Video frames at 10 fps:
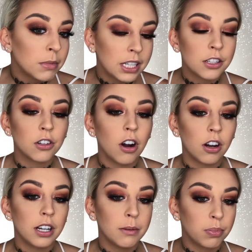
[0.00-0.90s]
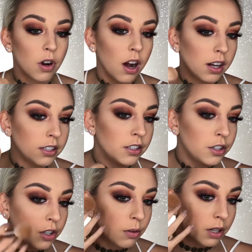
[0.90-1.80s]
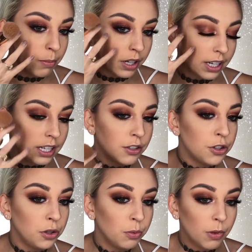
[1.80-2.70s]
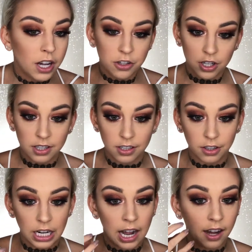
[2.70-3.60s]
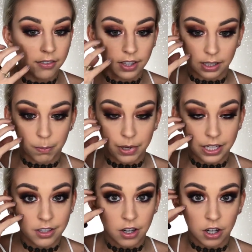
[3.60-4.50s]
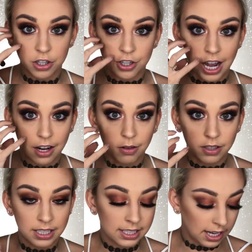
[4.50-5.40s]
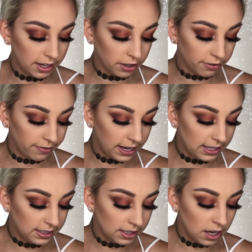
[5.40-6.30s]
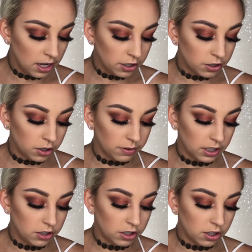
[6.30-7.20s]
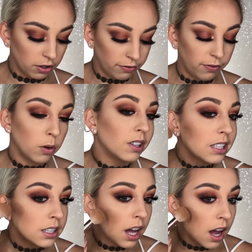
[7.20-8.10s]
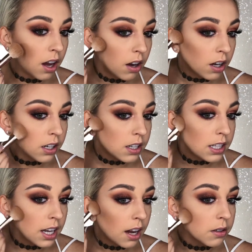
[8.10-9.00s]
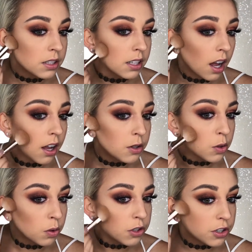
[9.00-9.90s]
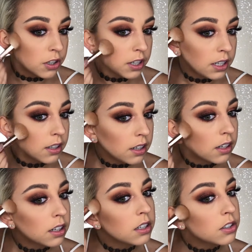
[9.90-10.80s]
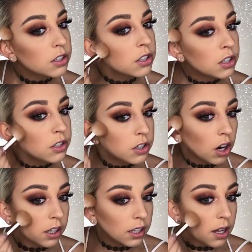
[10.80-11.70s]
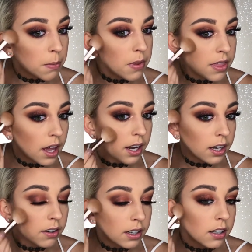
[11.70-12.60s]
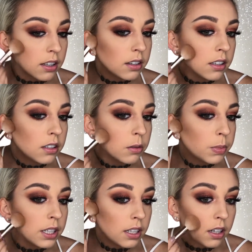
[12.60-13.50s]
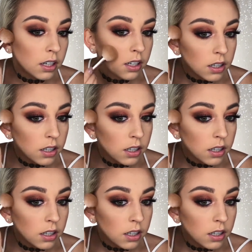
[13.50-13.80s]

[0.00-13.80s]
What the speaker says: Because you're already bronzed, you don't want to bring it in too much, and then you're going to have like a big dark shadow on this side of your face. So you're really just going to focus that on the outside towards your ear, just to darken up that area a little bit.